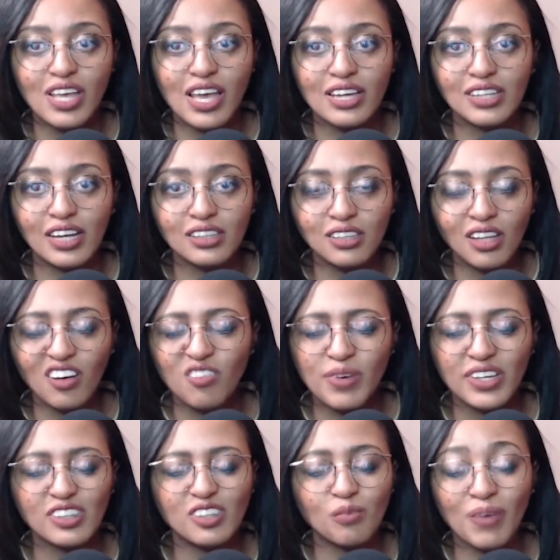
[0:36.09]
and I love
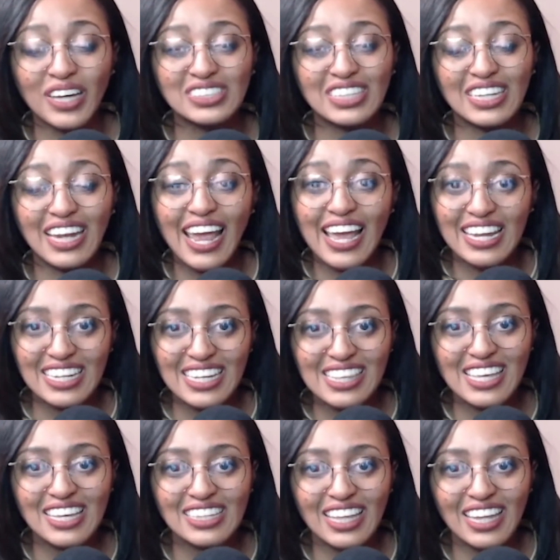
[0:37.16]
being the best at
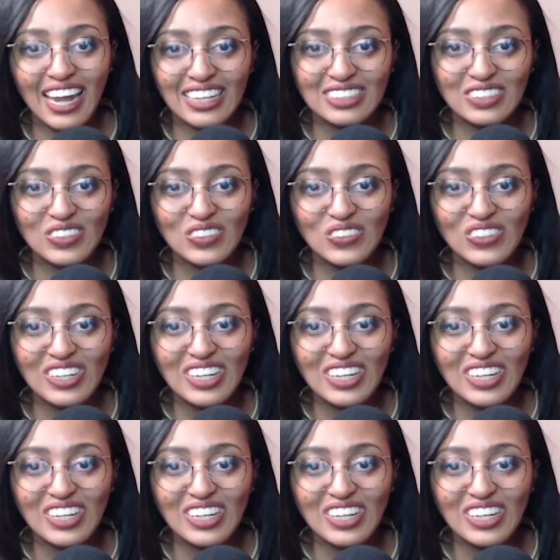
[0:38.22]
anything that I do.